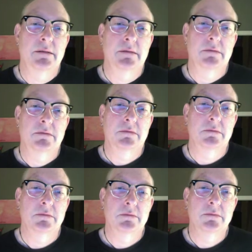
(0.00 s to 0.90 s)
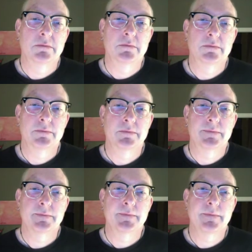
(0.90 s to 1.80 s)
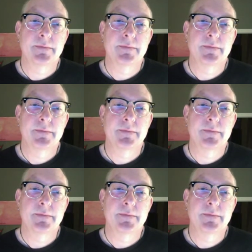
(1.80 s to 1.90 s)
(silence)